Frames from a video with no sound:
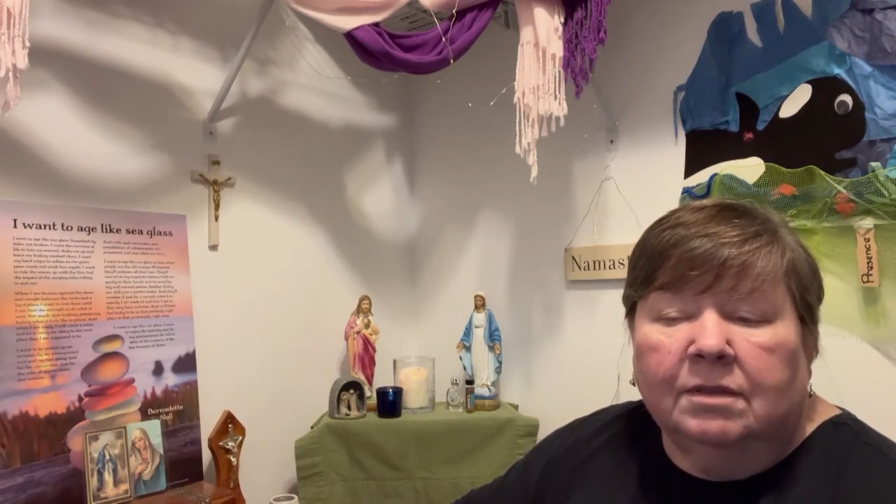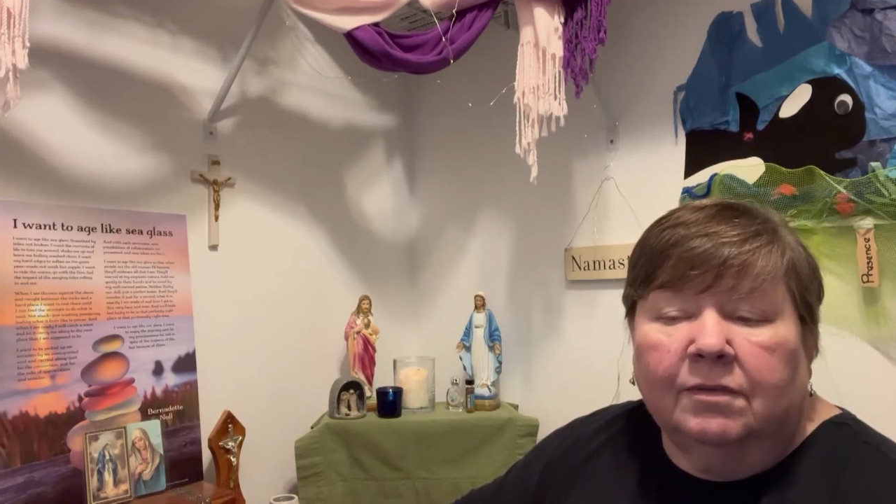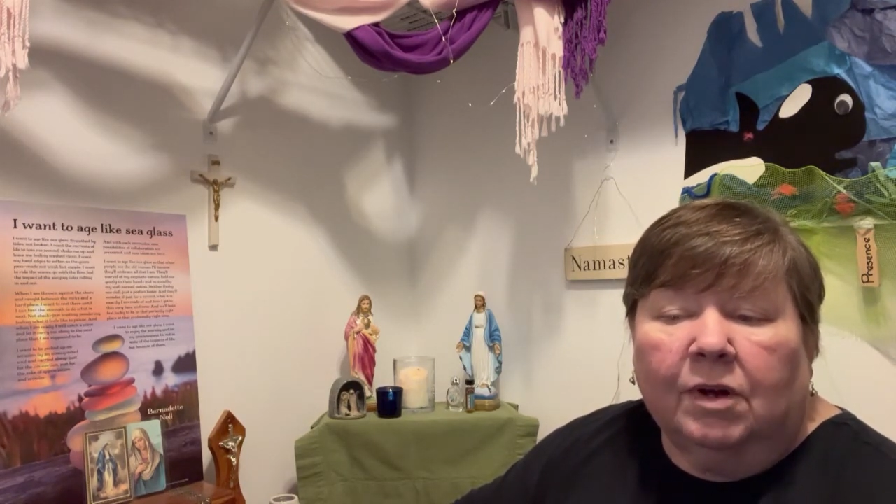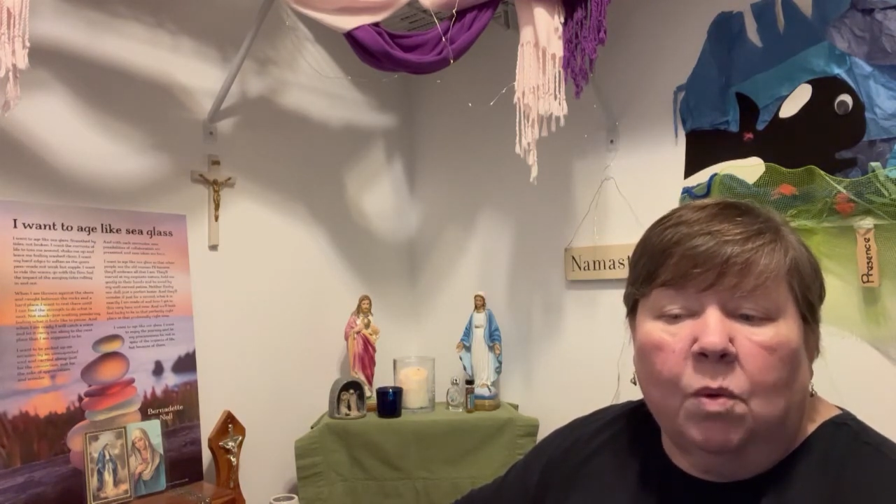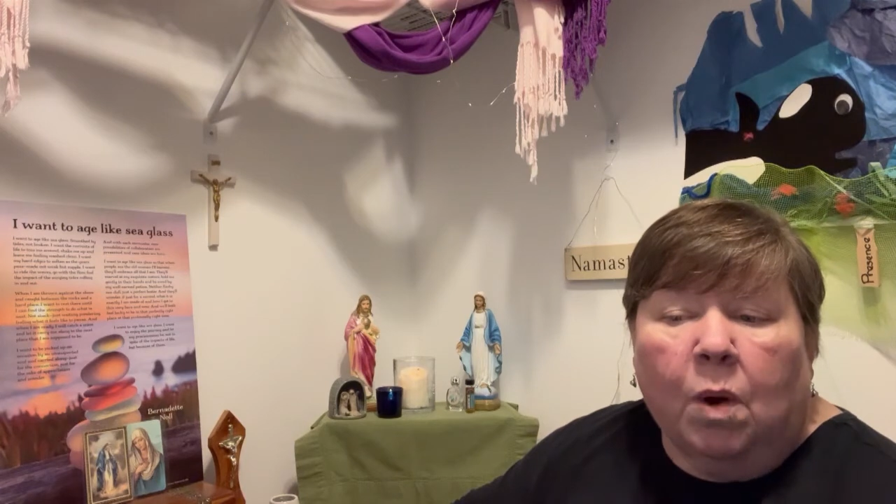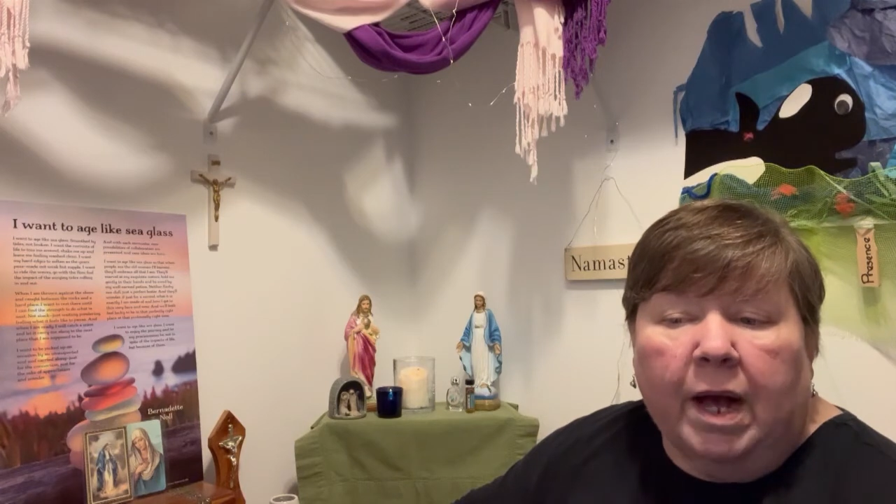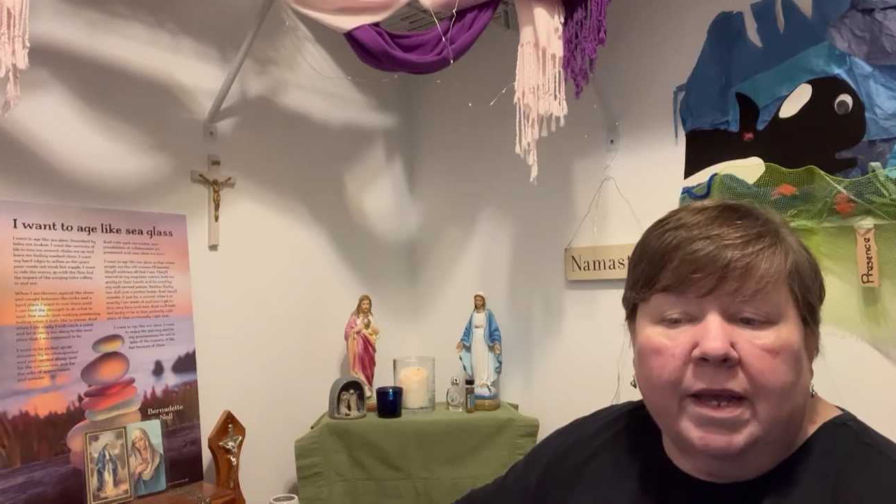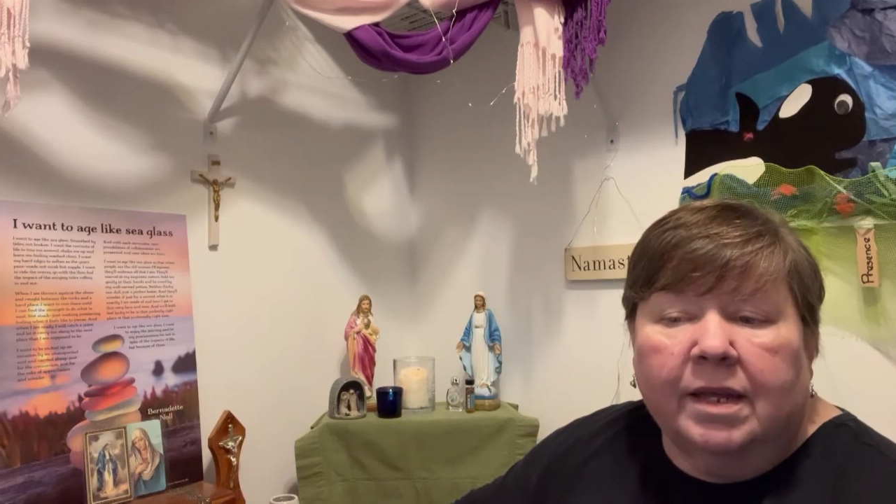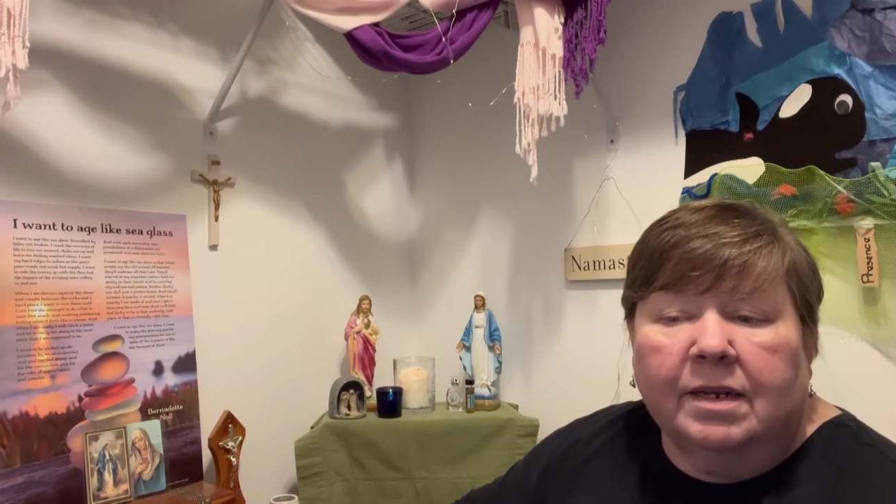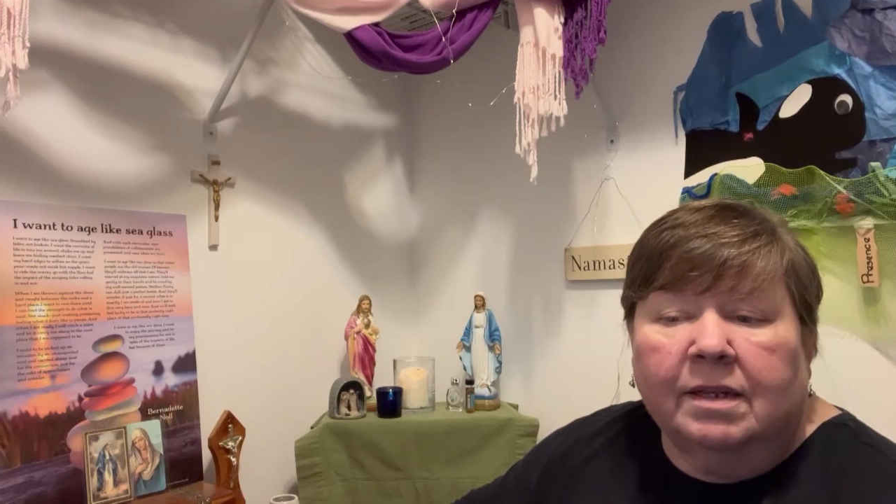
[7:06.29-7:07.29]
for
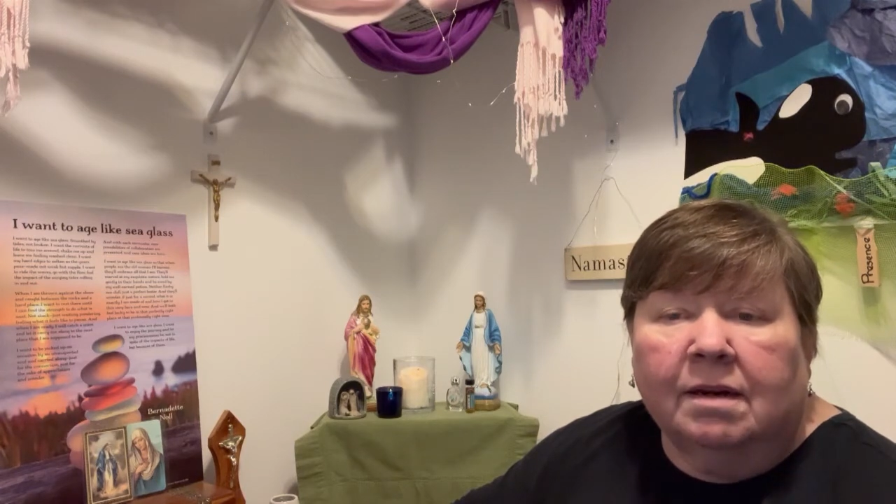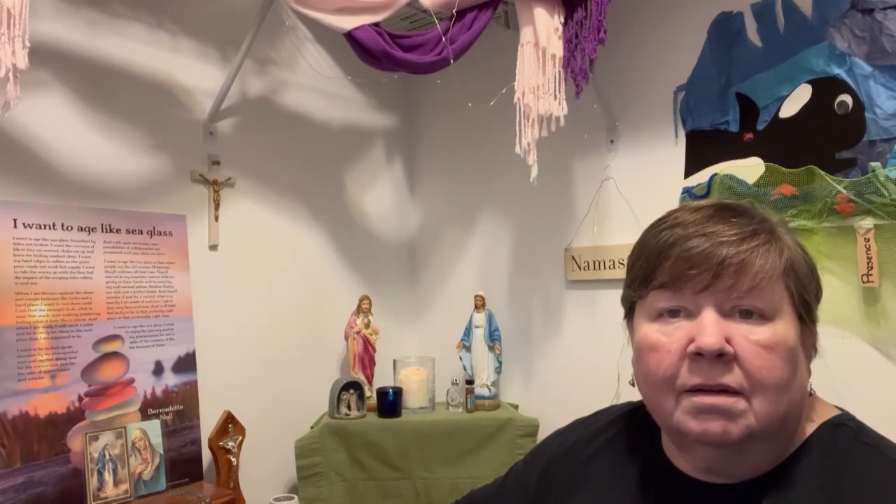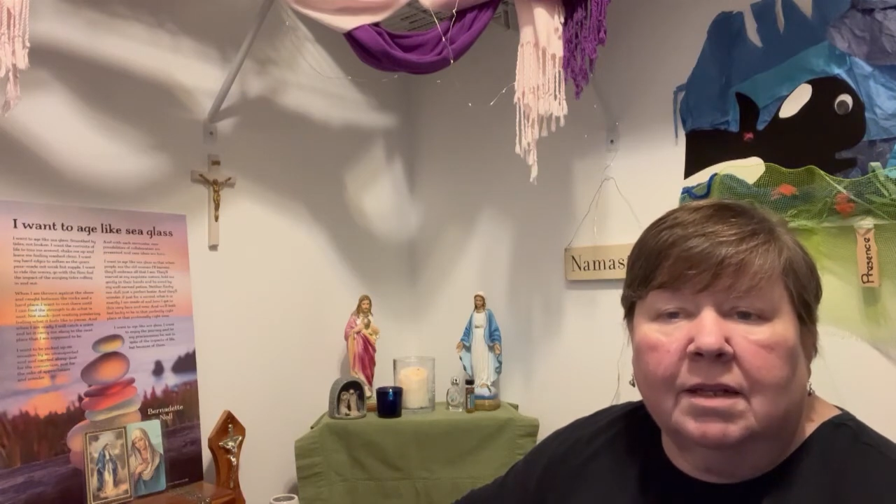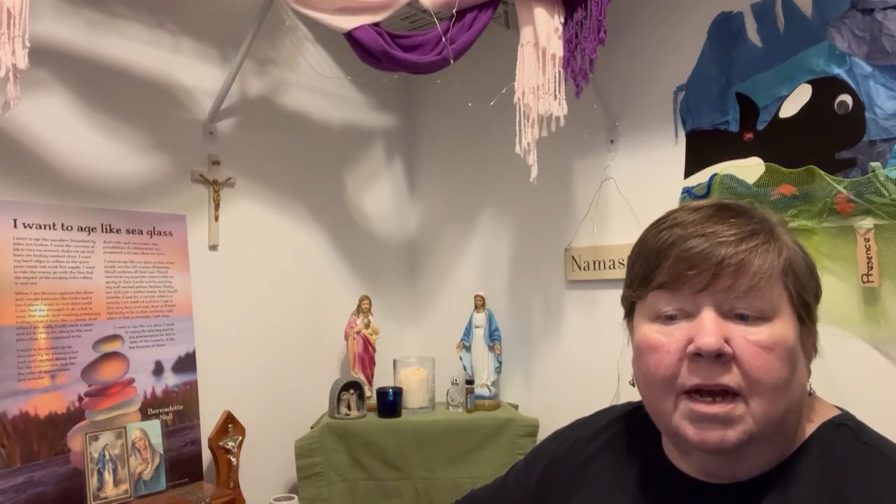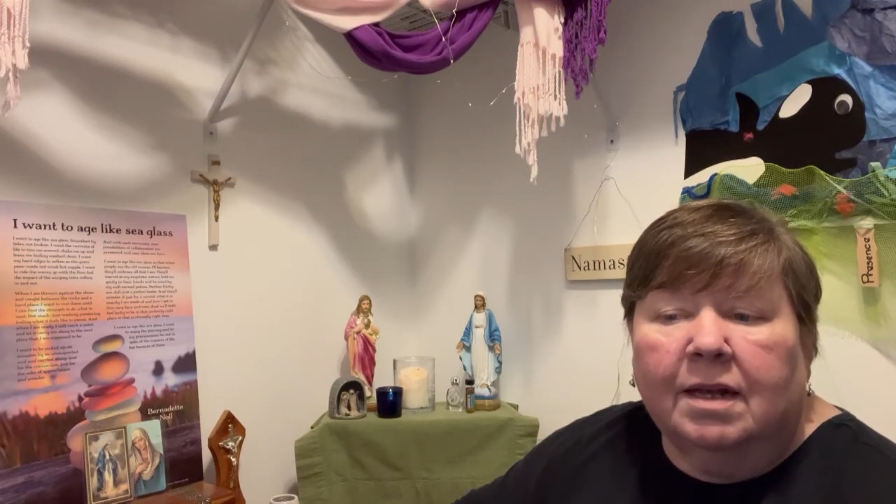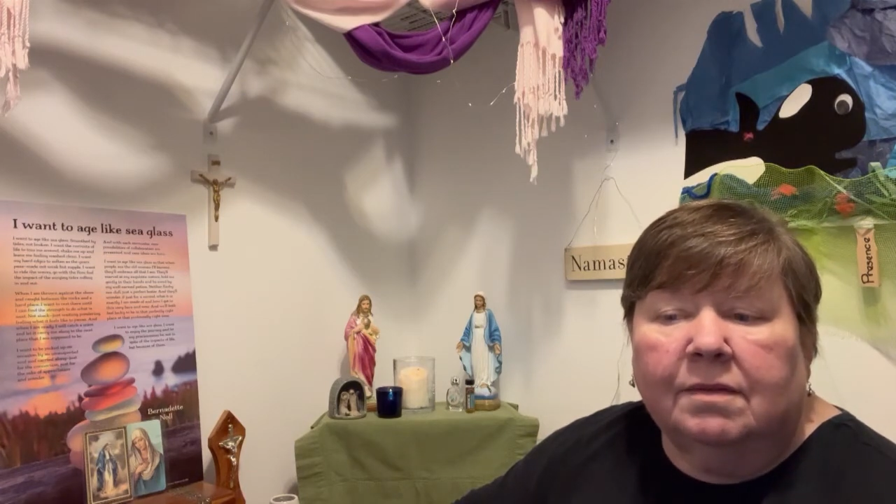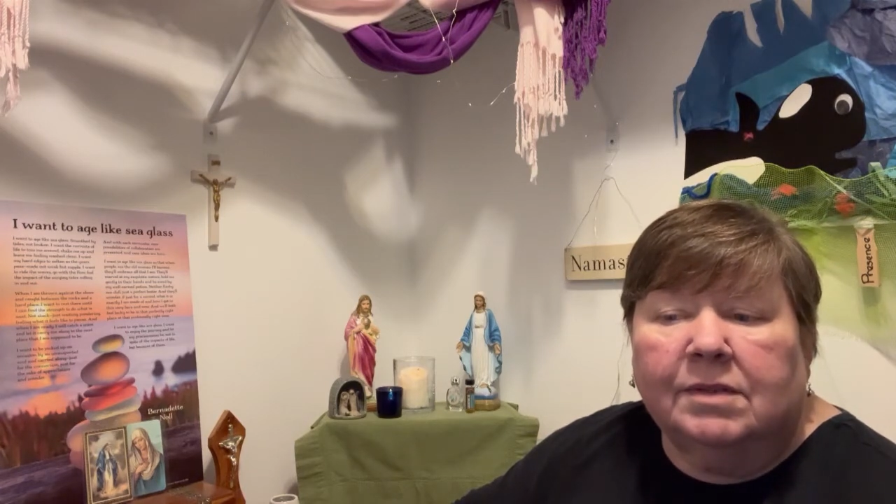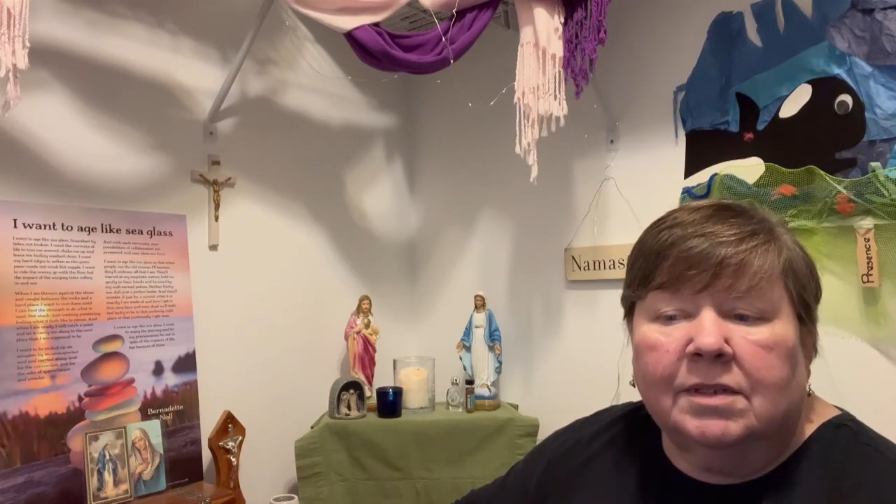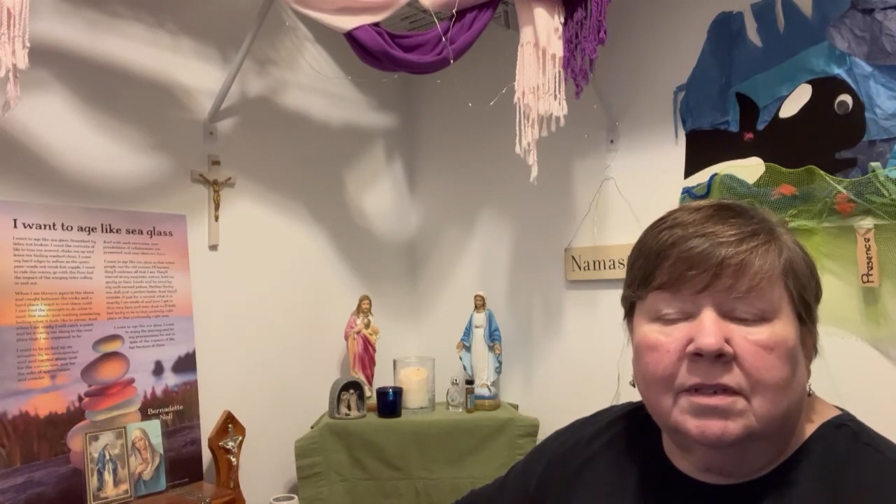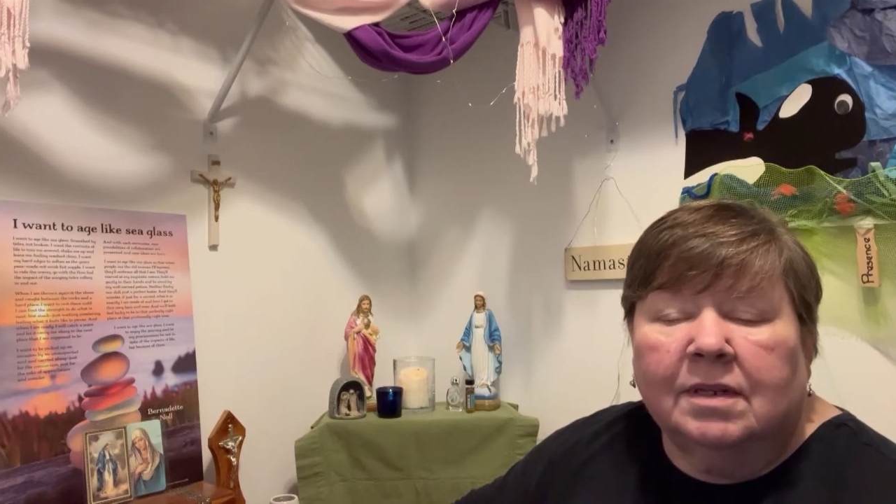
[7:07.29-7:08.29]
quiet in our
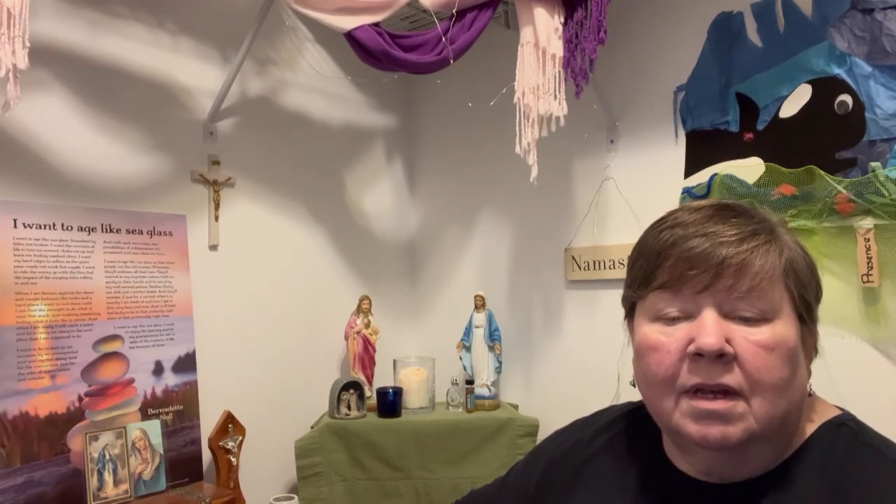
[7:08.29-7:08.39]
lives,